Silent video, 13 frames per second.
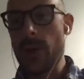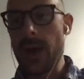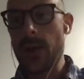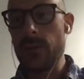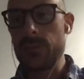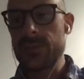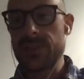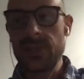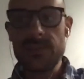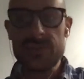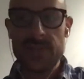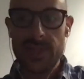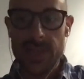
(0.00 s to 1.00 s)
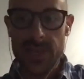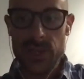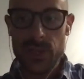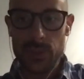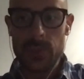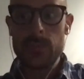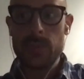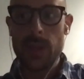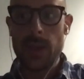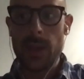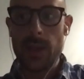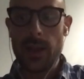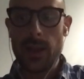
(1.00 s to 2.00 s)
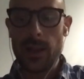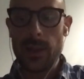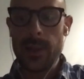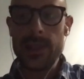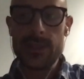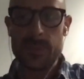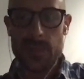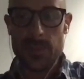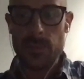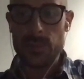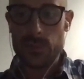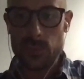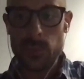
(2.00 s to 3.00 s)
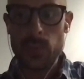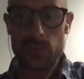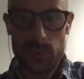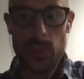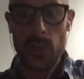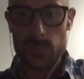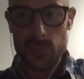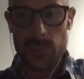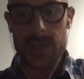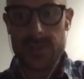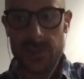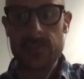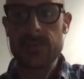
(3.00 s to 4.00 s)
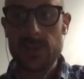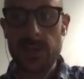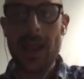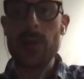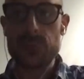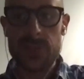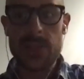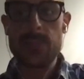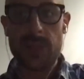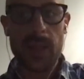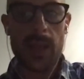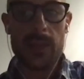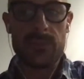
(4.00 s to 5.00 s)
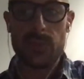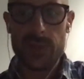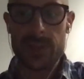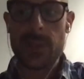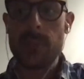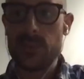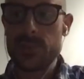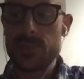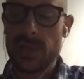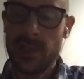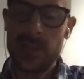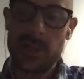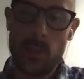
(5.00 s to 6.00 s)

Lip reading: how self-selection leads people to, you know, to excel. So how team can, for example, select the